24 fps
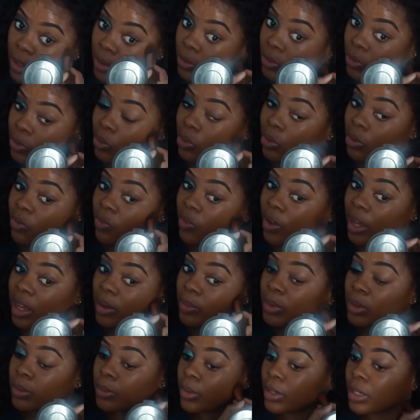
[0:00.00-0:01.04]
dual
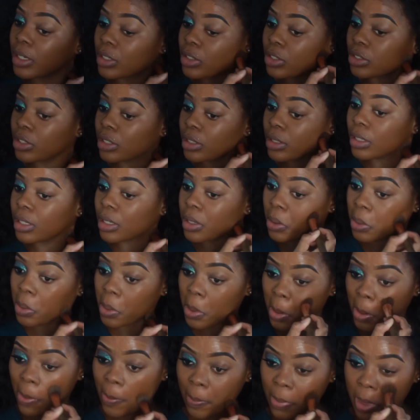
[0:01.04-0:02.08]
fiber brush, you know.
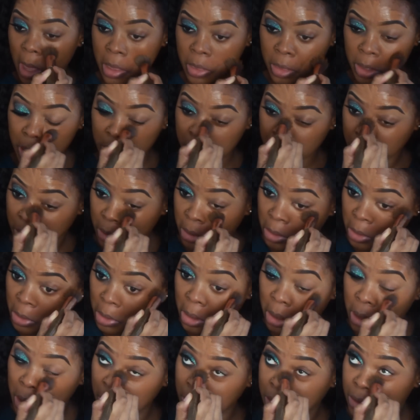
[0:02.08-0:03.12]
And these are
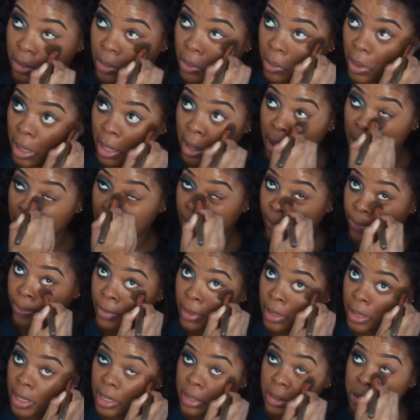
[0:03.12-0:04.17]
cool because the way
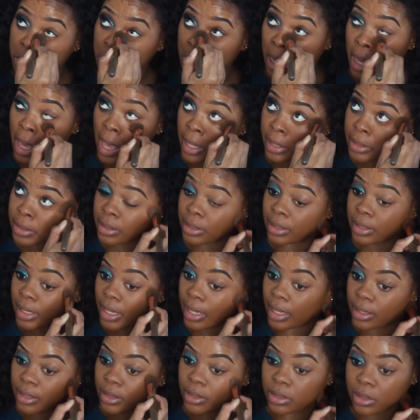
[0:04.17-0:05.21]
it's not as
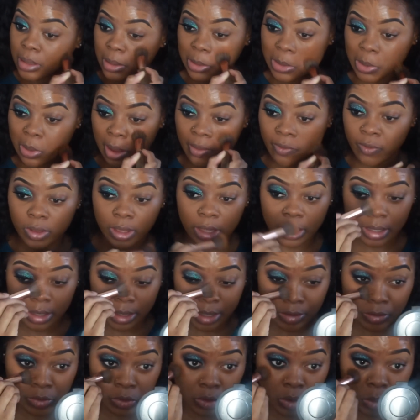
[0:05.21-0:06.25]
dense, so I feel like it
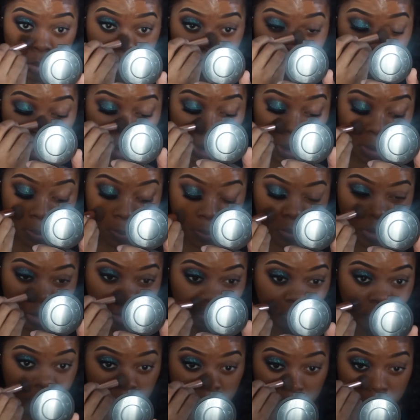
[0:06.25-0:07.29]
gives you a more airbrush
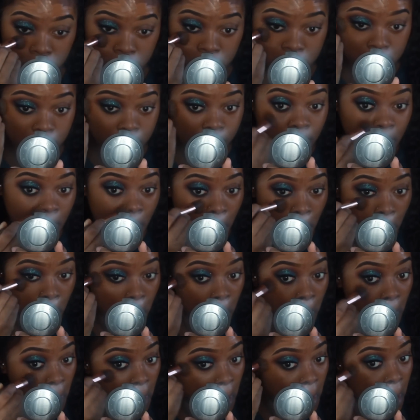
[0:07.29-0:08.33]
finish,
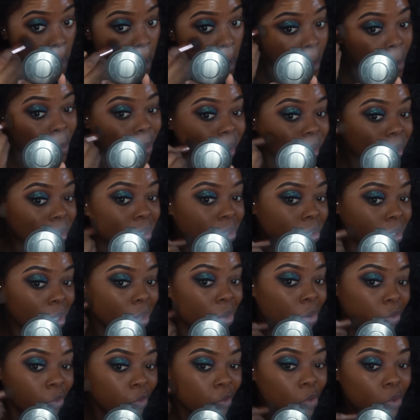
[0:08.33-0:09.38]
but
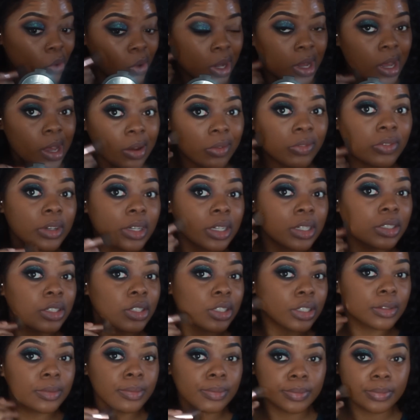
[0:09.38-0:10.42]
still full
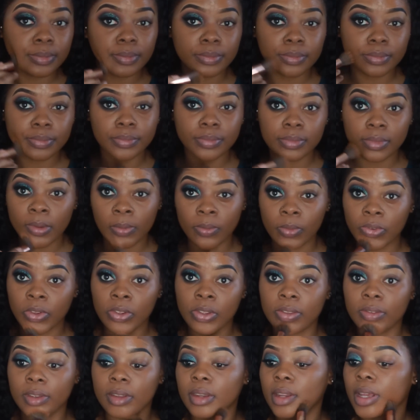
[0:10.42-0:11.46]
coverage, which
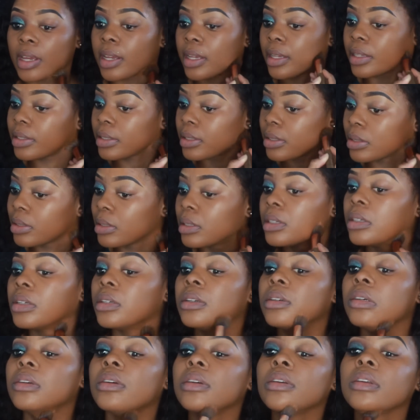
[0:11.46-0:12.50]
is a nice,
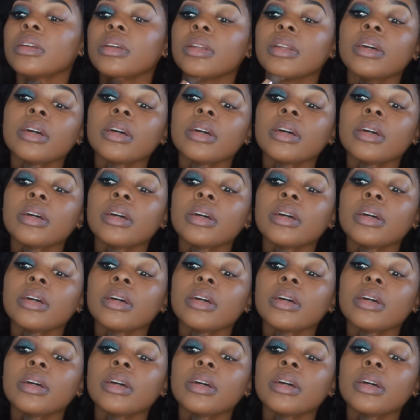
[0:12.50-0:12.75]
you